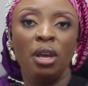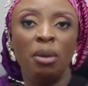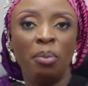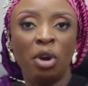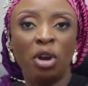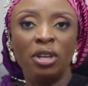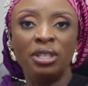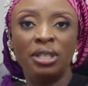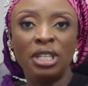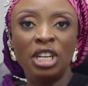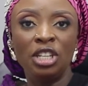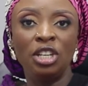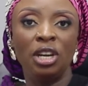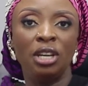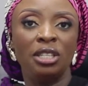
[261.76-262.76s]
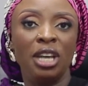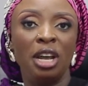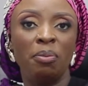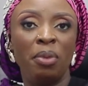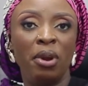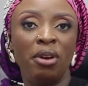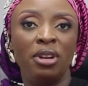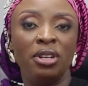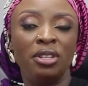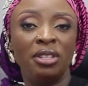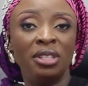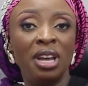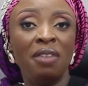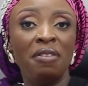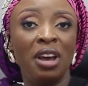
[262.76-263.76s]
Because teachers and parents
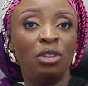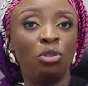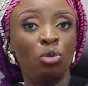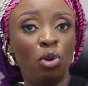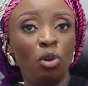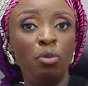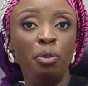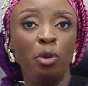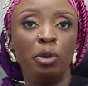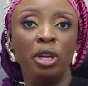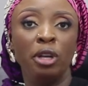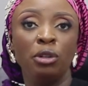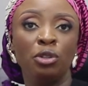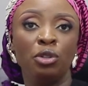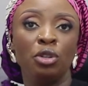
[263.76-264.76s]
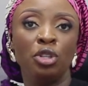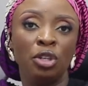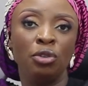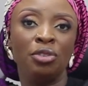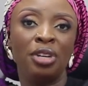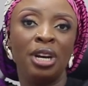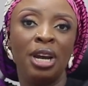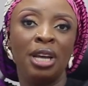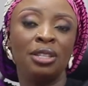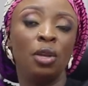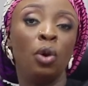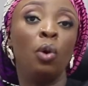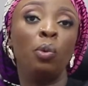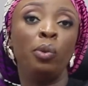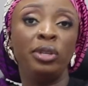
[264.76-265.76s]
serve as role models to children as they
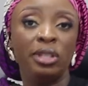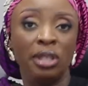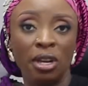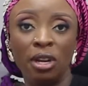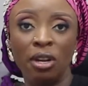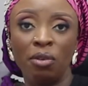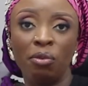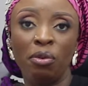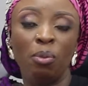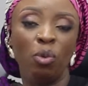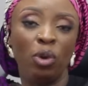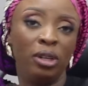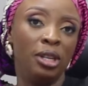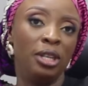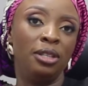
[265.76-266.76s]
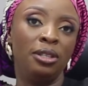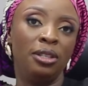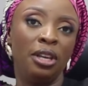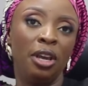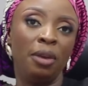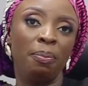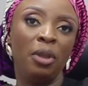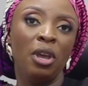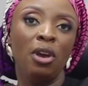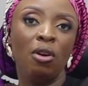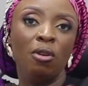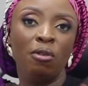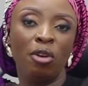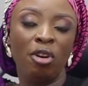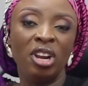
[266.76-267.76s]
always learn from what they see.
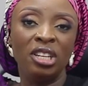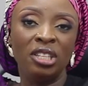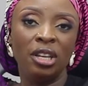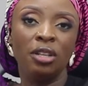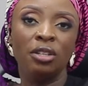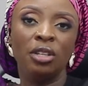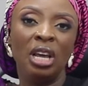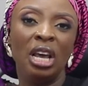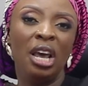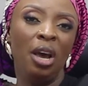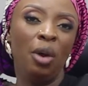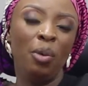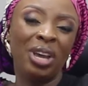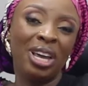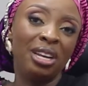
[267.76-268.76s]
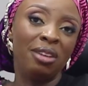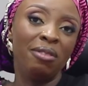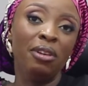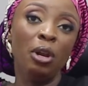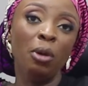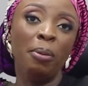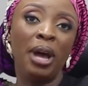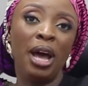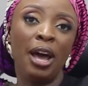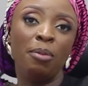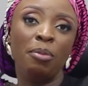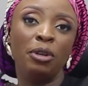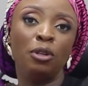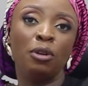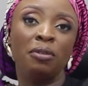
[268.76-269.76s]
For instance, we can develop a
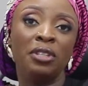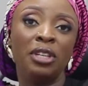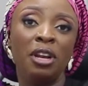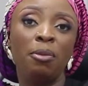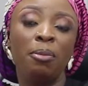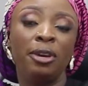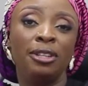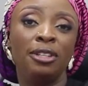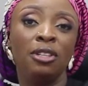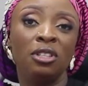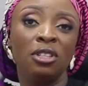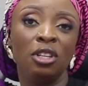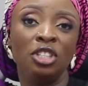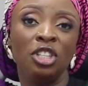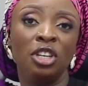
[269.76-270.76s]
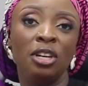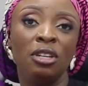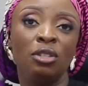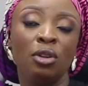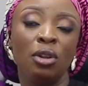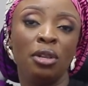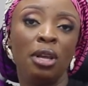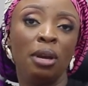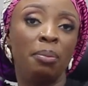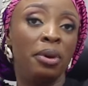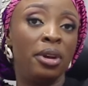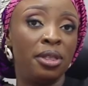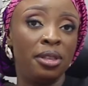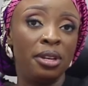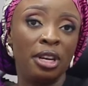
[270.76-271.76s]
habit of celebrating such kids on their
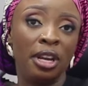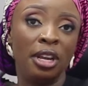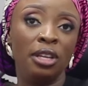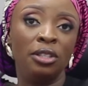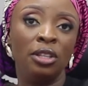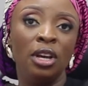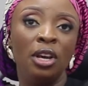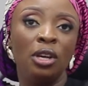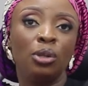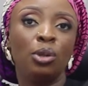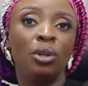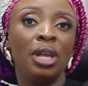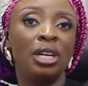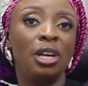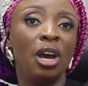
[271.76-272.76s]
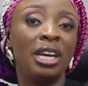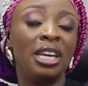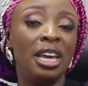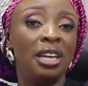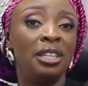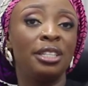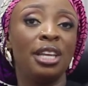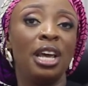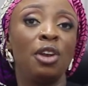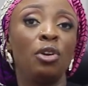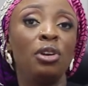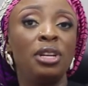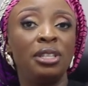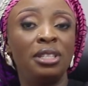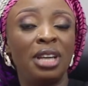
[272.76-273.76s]
birthdays so that our kids can
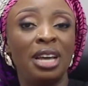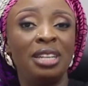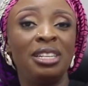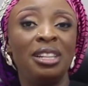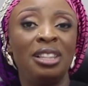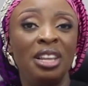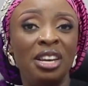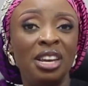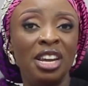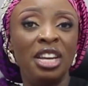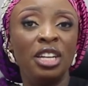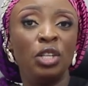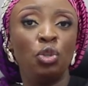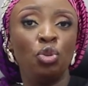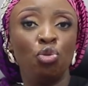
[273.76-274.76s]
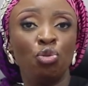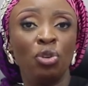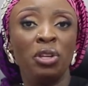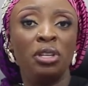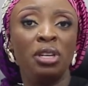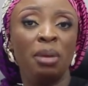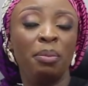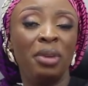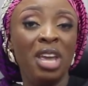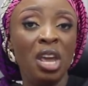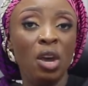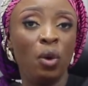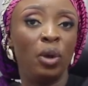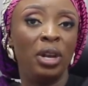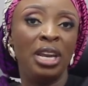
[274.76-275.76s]
understand the need to treat them
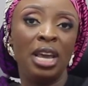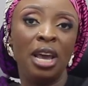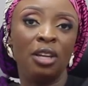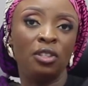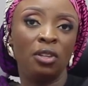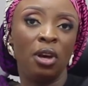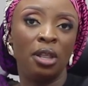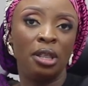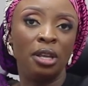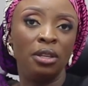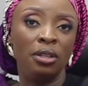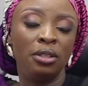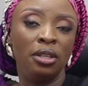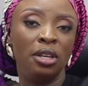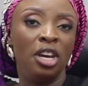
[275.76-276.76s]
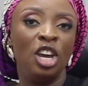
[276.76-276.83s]
equally as others.